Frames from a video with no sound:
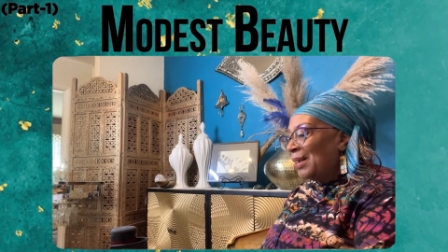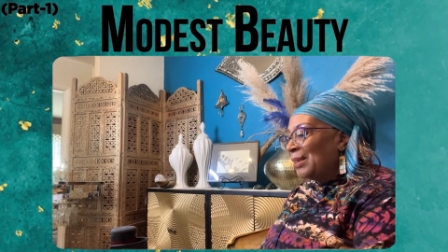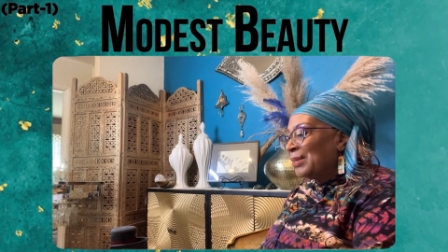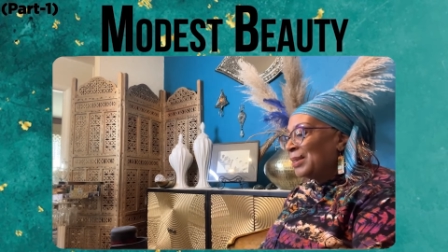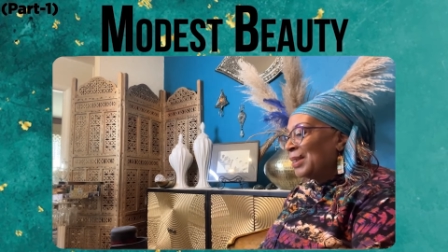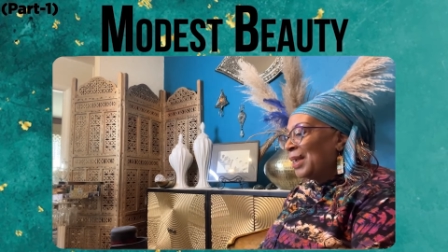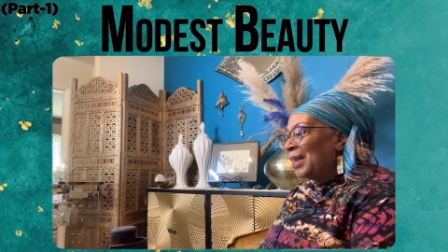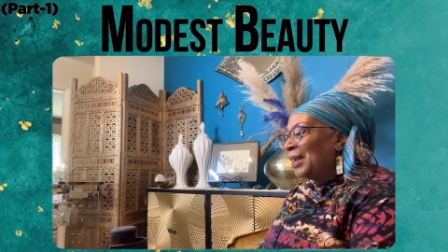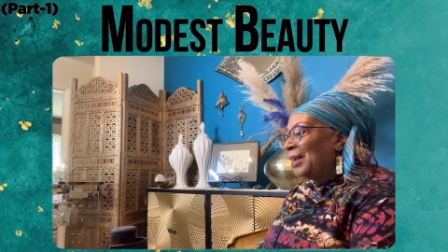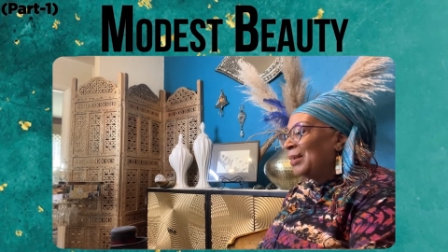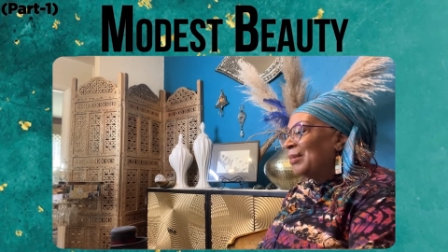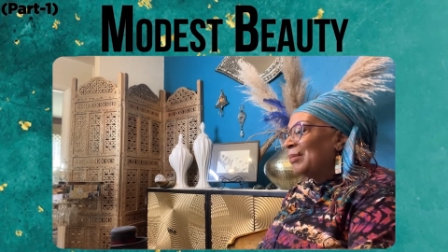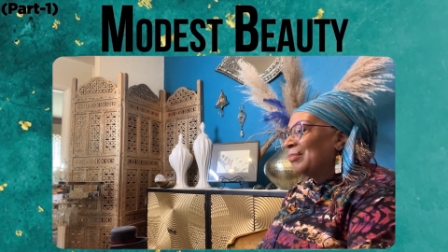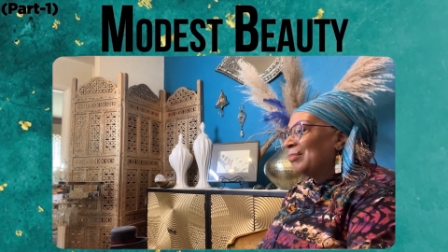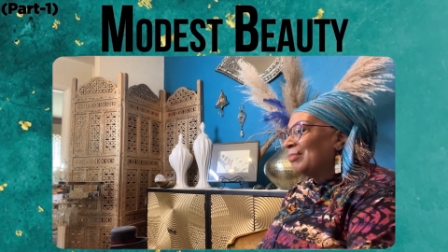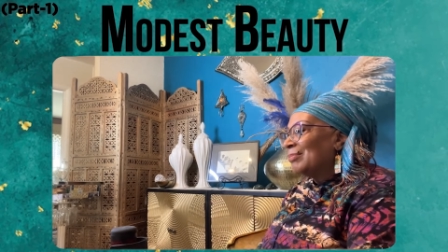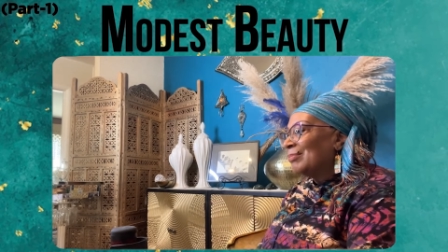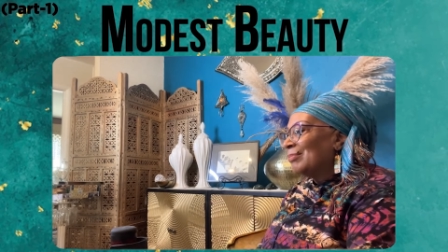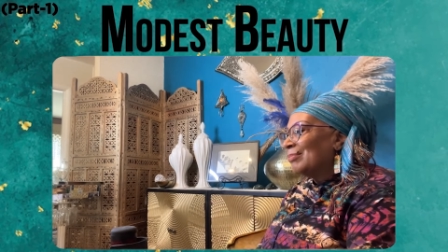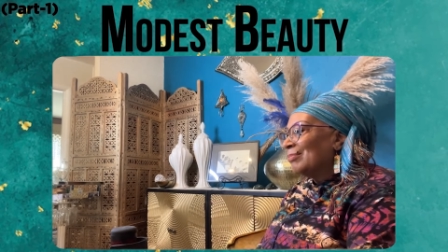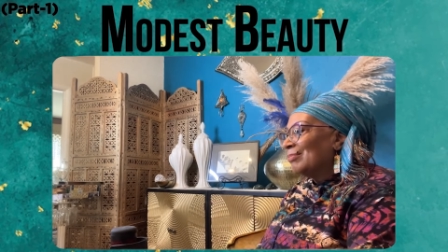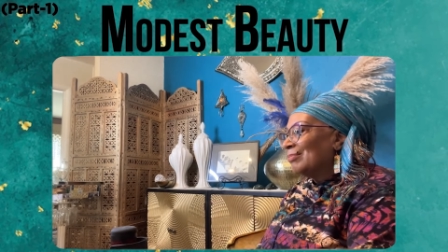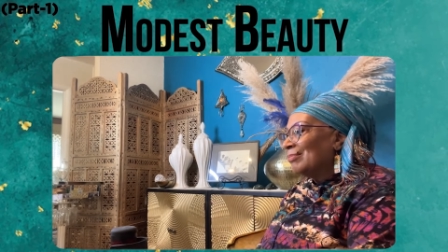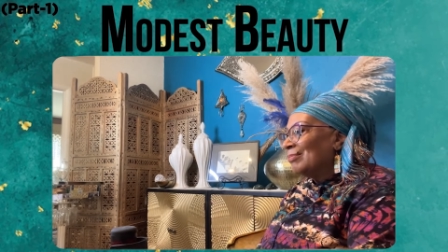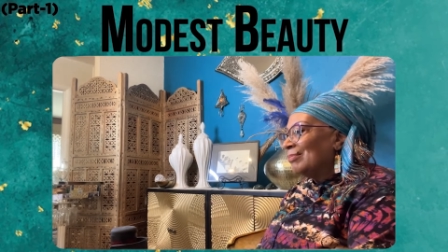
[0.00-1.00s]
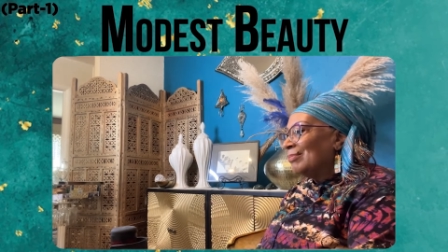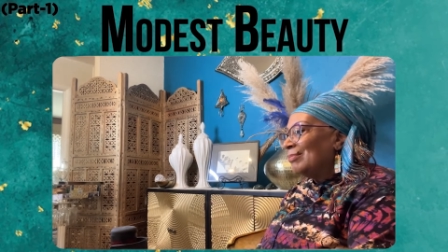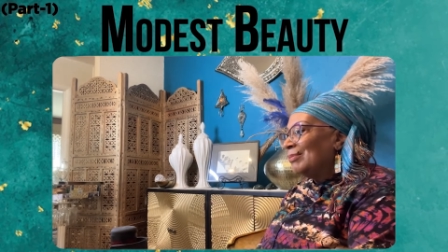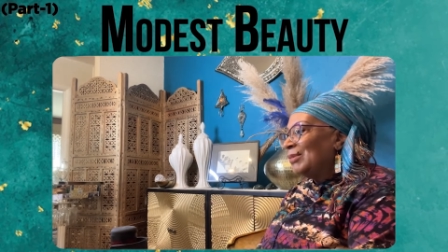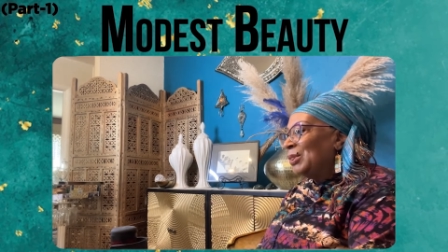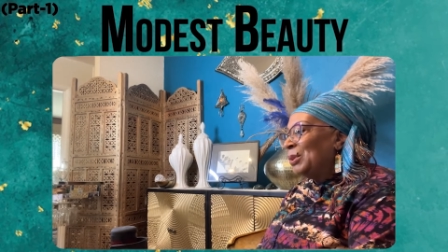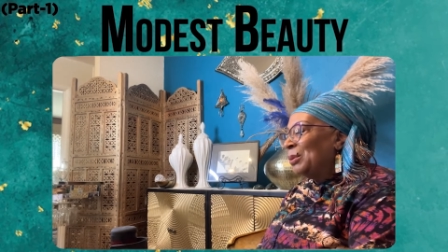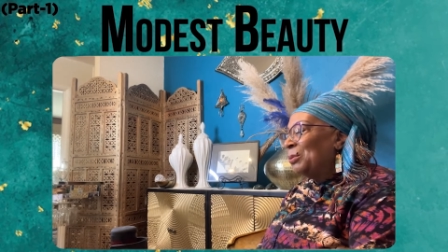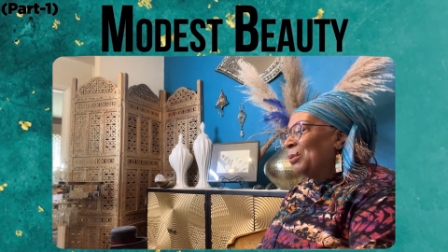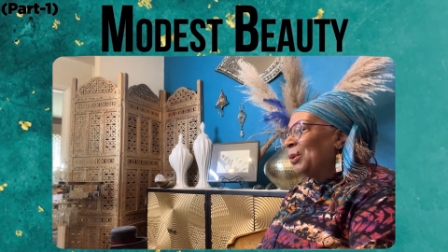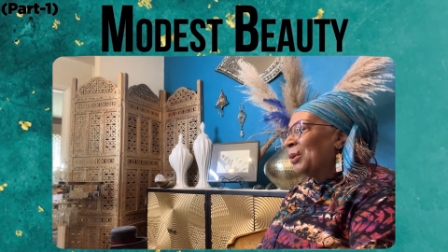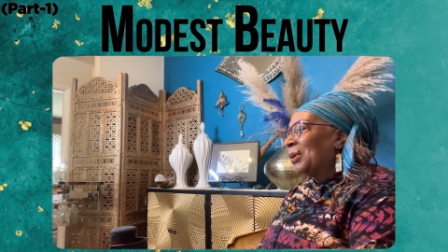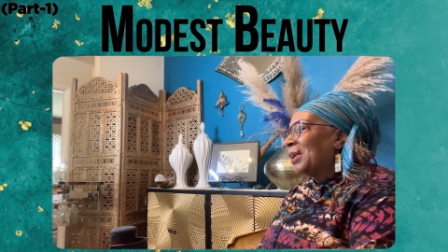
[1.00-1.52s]
I was like,
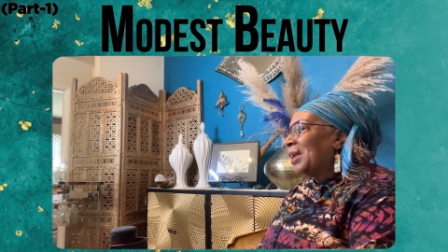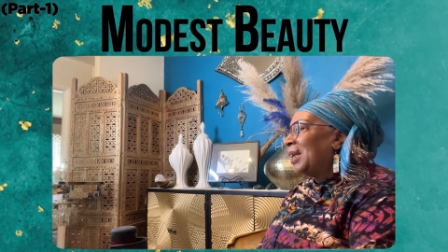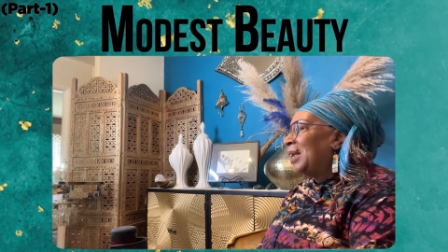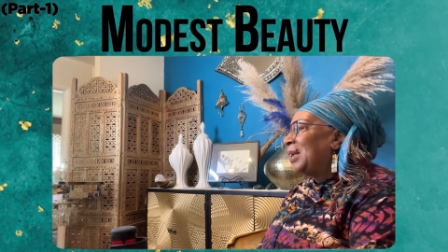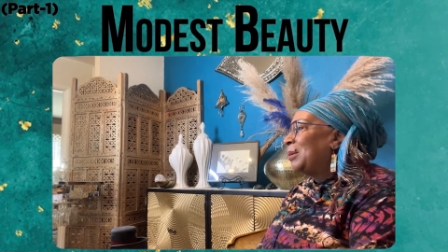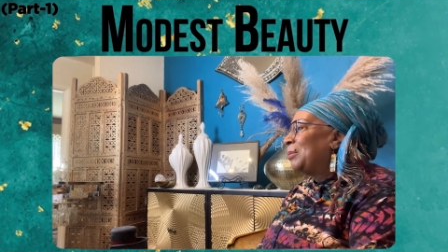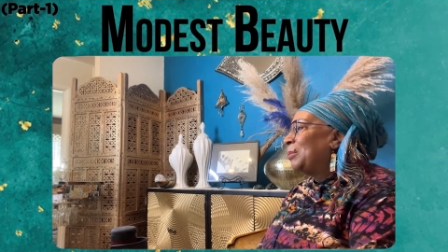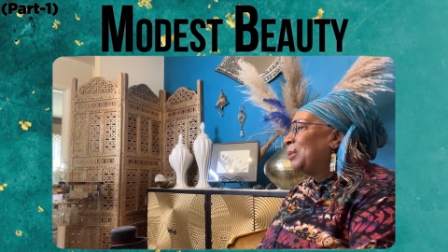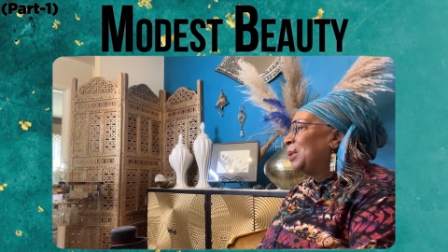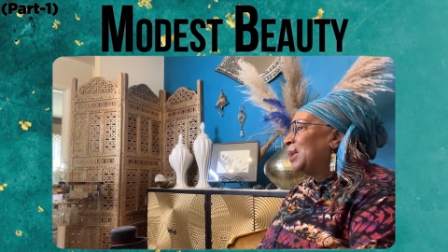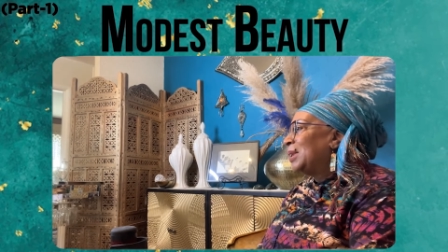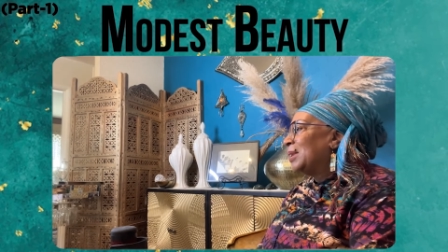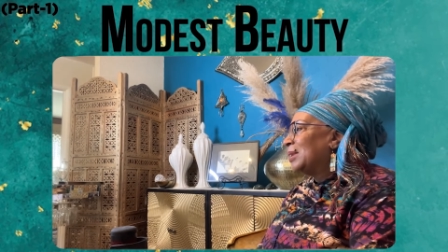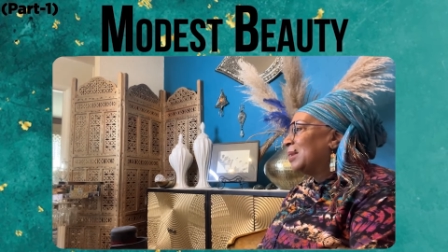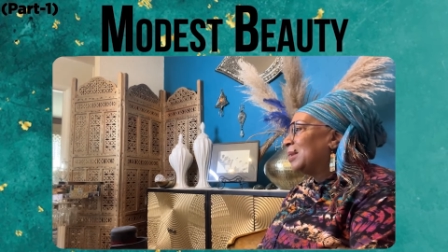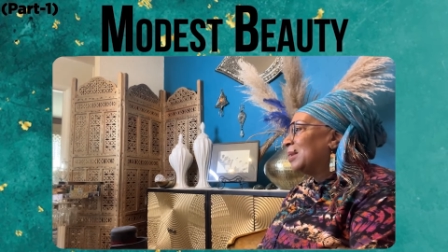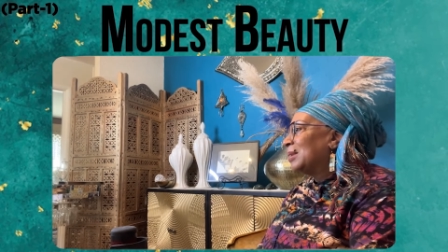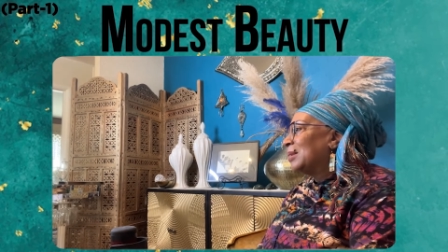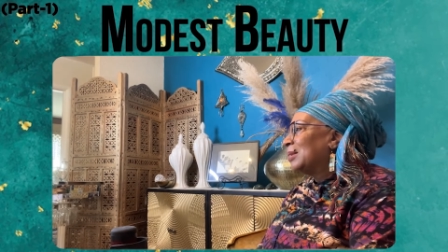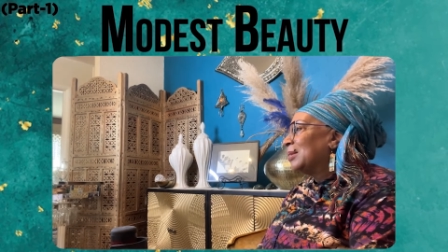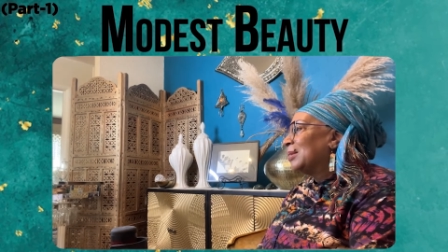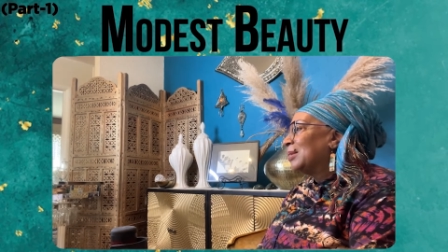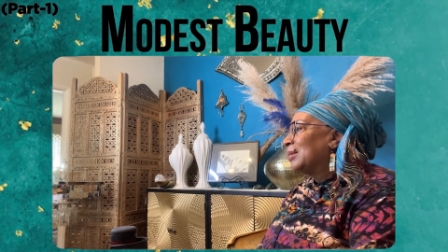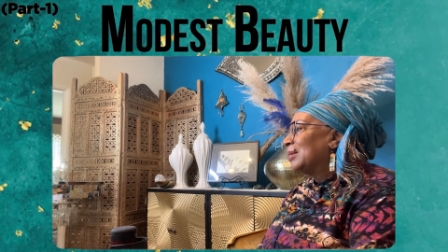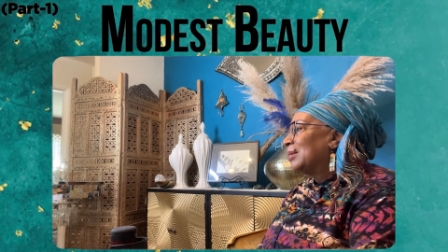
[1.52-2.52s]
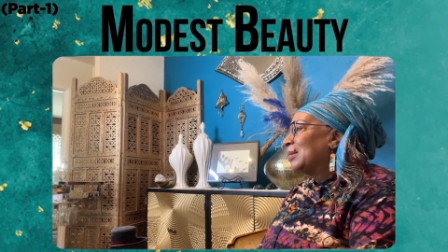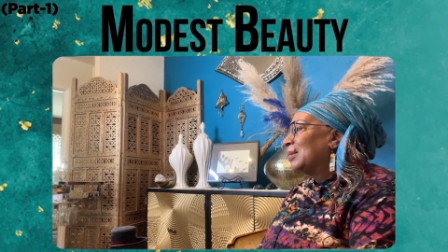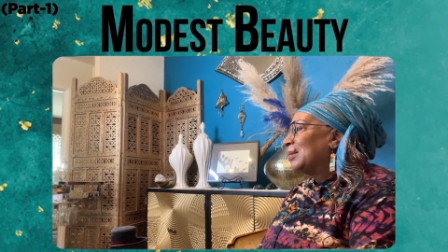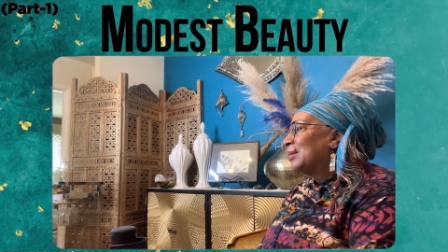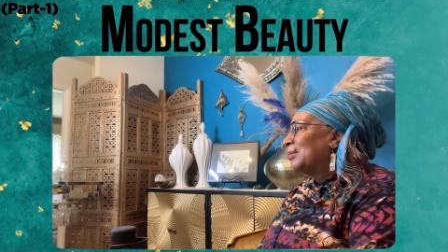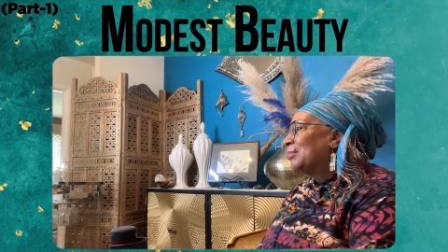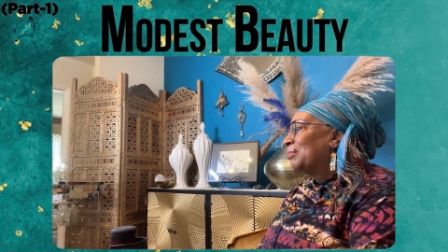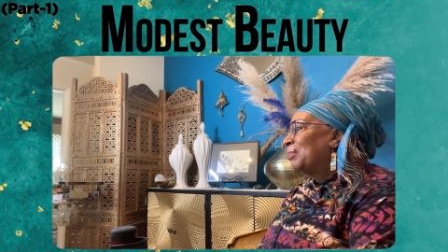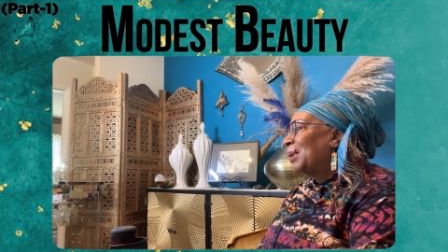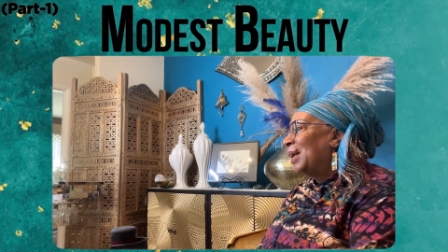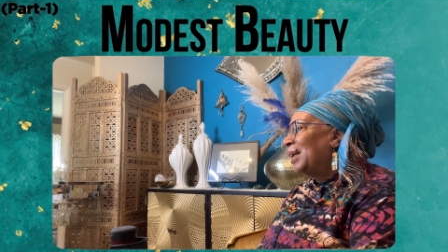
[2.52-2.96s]
you work eight weeks it.